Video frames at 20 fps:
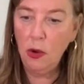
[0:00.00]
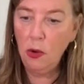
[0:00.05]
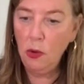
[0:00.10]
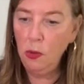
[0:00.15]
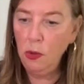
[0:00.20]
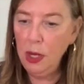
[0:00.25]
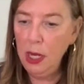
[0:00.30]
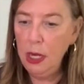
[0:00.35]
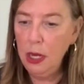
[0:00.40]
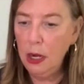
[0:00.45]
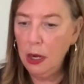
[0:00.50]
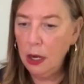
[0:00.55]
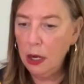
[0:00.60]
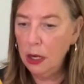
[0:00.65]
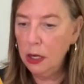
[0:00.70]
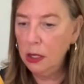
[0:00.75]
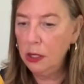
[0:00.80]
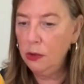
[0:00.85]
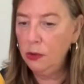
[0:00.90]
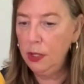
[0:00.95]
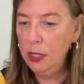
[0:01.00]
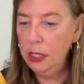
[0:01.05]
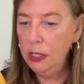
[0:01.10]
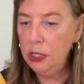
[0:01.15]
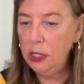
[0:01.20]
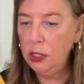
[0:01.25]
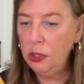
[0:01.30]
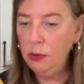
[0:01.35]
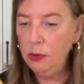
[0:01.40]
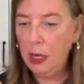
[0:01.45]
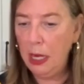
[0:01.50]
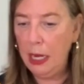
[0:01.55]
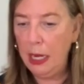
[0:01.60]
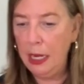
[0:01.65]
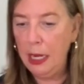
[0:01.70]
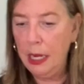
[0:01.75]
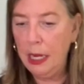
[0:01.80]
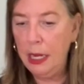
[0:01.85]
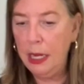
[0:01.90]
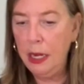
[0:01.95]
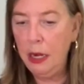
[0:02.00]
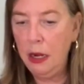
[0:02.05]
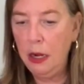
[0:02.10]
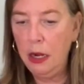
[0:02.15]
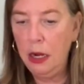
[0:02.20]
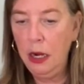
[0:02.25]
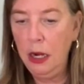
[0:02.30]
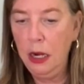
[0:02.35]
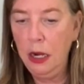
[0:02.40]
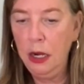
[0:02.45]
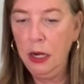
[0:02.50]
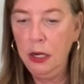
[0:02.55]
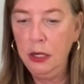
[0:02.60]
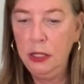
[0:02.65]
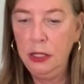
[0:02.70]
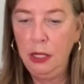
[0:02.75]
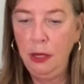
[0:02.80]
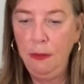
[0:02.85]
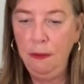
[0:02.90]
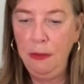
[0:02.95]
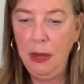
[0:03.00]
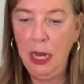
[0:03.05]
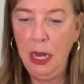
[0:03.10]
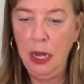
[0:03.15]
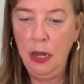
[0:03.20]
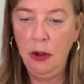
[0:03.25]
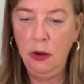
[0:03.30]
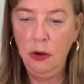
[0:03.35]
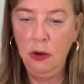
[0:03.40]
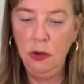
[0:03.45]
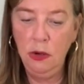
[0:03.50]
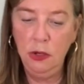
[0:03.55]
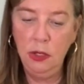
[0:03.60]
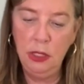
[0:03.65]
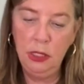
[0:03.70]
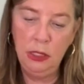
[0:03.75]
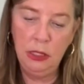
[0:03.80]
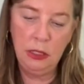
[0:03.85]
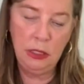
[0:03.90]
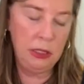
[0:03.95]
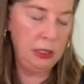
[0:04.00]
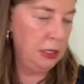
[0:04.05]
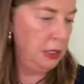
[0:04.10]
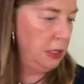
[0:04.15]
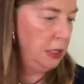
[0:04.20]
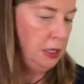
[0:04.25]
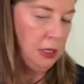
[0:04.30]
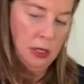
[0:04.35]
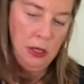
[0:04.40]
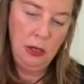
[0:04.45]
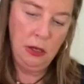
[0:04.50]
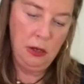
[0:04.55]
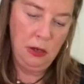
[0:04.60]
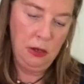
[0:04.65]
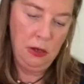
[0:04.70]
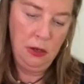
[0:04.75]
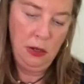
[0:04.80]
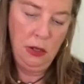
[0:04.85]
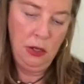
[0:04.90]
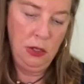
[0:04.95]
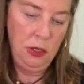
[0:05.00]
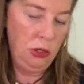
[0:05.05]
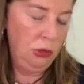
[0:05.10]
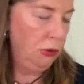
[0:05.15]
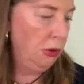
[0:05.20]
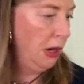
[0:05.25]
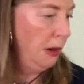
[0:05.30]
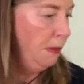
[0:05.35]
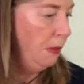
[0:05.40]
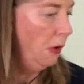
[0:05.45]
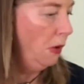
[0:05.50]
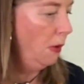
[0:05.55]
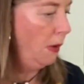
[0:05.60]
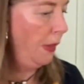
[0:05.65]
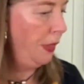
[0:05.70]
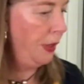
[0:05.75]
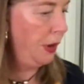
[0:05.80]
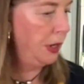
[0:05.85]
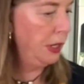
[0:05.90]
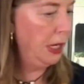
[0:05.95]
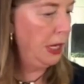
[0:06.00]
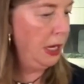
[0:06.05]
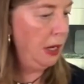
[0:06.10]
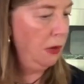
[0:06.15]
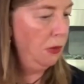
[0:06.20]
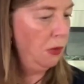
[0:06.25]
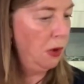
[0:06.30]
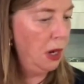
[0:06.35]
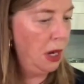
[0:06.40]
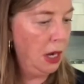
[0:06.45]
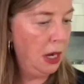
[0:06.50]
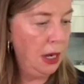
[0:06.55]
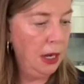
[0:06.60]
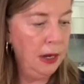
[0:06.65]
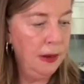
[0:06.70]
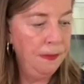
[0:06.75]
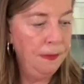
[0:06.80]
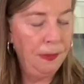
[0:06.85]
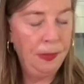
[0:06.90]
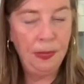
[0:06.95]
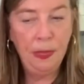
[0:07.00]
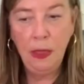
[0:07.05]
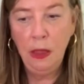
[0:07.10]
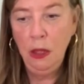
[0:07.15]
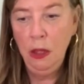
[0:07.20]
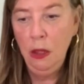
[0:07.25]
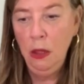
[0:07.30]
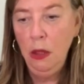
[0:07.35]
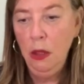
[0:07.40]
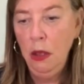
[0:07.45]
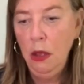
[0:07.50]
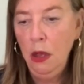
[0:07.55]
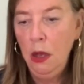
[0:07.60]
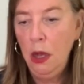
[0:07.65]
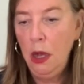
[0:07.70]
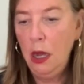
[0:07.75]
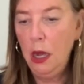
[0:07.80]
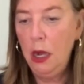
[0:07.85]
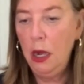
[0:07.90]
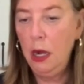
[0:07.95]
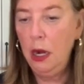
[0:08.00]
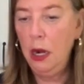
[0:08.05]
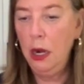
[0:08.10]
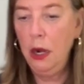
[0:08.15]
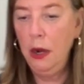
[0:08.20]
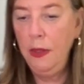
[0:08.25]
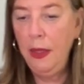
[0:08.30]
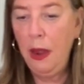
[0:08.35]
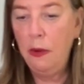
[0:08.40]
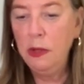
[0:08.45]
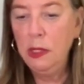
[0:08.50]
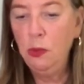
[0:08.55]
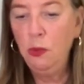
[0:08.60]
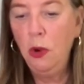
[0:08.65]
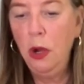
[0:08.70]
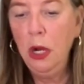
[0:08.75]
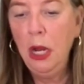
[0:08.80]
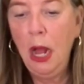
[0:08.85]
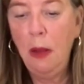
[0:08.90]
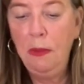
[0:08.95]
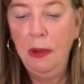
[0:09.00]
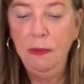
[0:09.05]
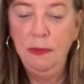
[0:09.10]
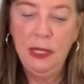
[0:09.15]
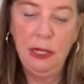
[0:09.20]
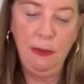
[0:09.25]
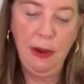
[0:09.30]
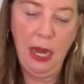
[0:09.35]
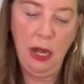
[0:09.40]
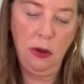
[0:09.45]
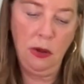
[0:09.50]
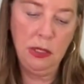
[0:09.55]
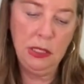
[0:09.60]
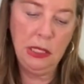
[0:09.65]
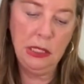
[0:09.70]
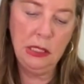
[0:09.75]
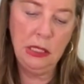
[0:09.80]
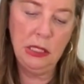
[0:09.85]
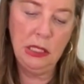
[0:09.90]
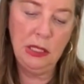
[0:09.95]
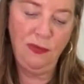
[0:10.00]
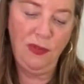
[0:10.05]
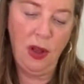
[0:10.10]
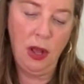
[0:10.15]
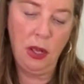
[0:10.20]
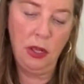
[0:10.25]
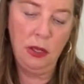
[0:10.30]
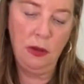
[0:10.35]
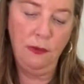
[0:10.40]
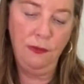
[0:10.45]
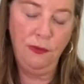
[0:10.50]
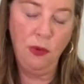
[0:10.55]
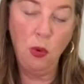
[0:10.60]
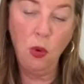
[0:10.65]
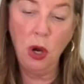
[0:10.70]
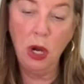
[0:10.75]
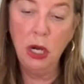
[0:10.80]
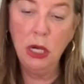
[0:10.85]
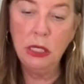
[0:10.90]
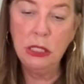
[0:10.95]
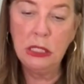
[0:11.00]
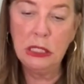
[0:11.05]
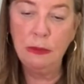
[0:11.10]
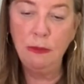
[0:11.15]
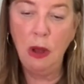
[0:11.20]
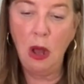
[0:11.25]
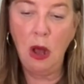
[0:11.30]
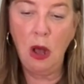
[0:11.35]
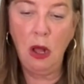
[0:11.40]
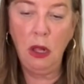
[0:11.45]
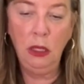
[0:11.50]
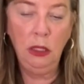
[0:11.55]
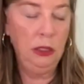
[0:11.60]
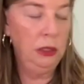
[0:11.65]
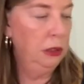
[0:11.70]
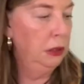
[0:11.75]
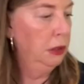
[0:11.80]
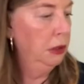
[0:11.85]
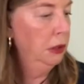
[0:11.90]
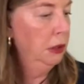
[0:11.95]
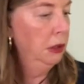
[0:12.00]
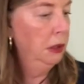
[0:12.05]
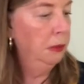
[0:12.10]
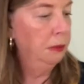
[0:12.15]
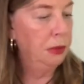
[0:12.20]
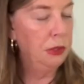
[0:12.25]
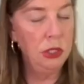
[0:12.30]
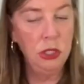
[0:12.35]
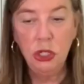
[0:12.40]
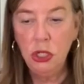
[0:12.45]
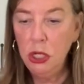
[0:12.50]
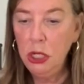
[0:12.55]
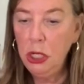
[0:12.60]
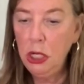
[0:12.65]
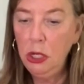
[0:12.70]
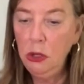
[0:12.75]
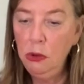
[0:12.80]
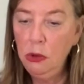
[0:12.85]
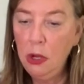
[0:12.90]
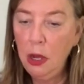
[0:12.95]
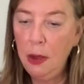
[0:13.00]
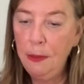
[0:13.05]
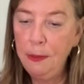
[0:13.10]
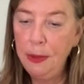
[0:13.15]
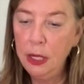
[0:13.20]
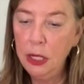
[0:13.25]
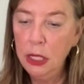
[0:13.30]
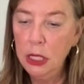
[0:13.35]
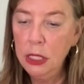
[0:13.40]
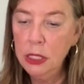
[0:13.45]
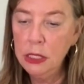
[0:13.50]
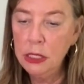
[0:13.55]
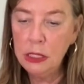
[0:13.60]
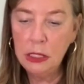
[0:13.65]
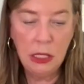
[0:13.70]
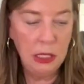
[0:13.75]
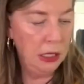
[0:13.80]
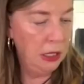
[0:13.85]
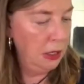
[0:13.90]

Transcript: we are going to add our tomatoes to our bowl with our quinoa are, that was one cup of tomatoes. This is four small Persian cucumbers.